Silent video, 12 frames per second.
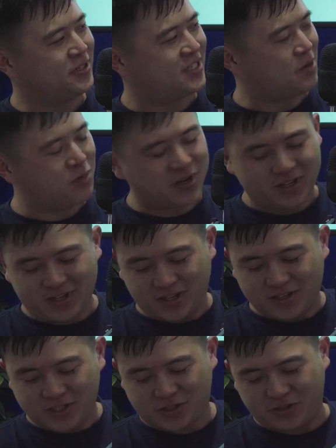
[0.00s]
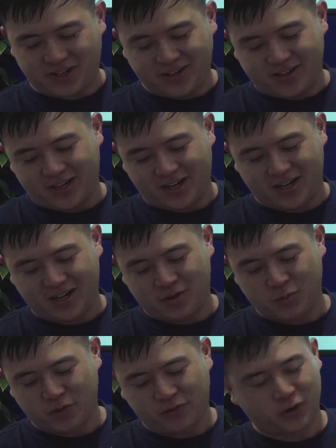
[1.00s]
who is someone in the industry uh,
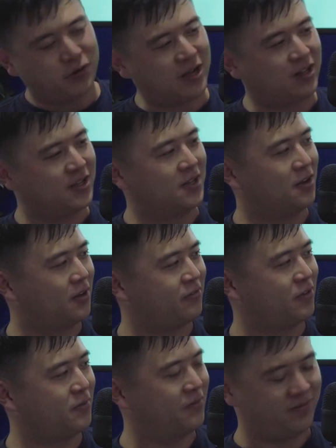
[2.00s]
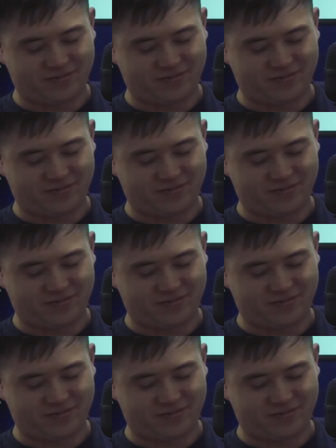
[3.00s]
whom you follow and learn a lot from?